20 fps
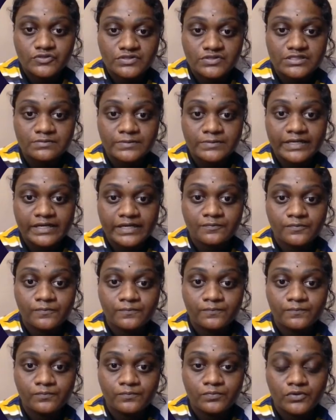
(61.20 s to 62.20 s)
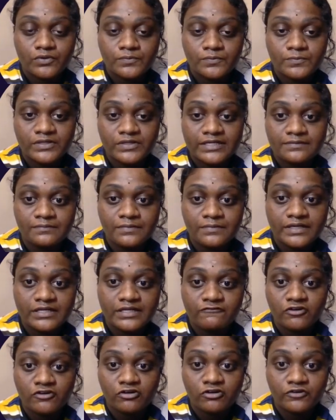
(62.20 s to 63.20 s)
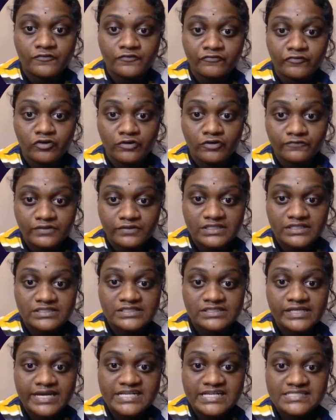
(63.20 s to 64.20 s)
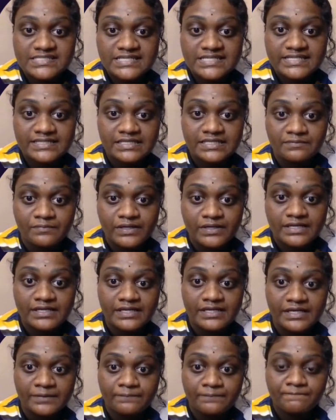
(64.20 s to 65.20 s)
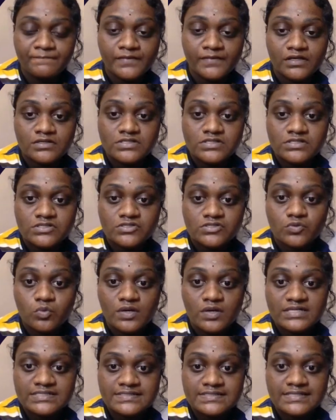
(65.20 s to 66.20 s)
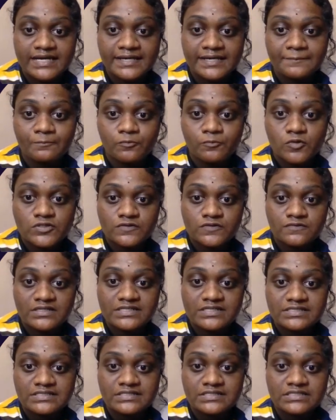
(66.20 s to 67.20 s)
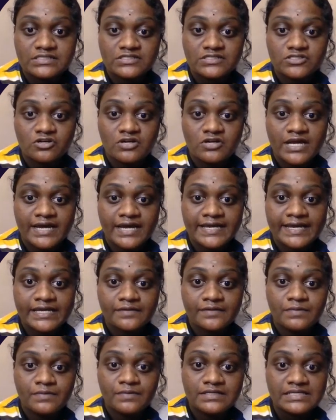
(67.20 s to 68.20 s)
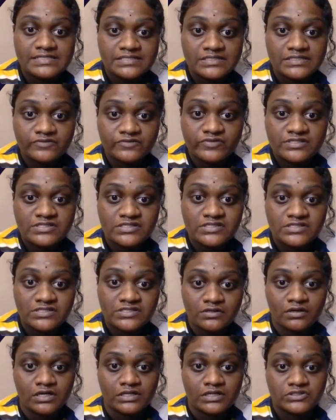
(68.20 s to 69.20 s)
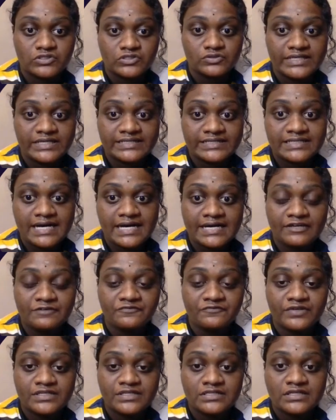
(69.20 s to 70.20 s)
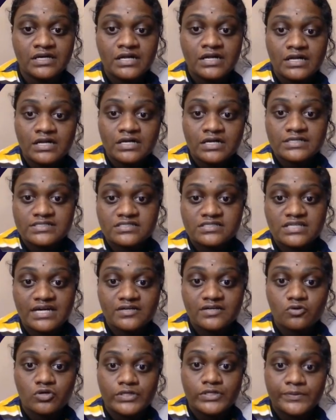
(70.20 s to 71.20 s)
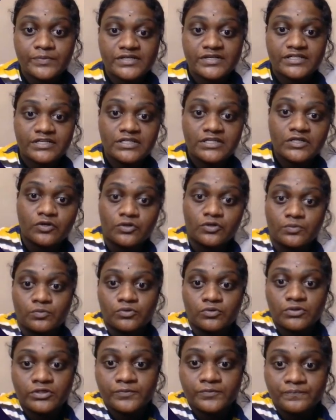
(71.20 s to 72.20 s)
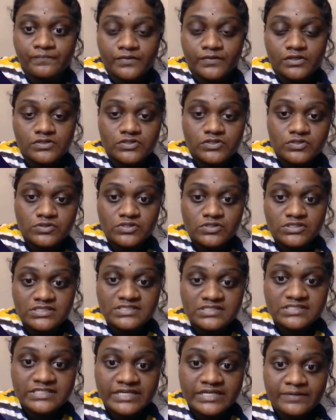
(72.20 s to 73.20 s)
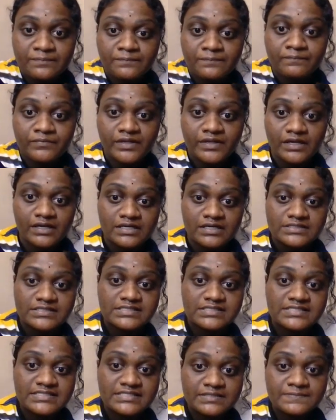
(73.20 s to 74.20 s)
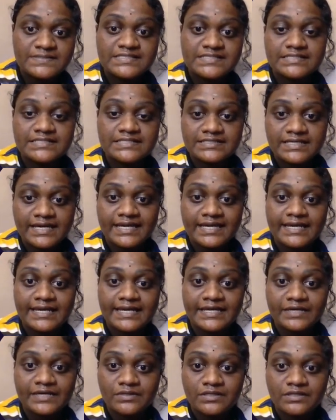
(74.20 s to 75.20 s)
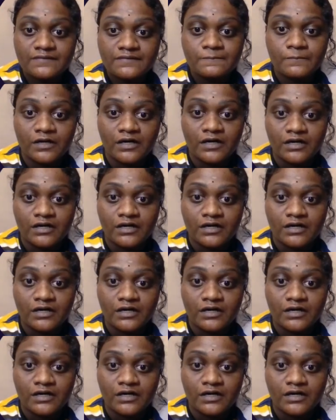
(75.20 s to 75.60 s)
choose the appropriate mail configuration and set the mail name. So once I postfix is installed, I enable the service so that I will start automatically on boot. Sudo systemctl enable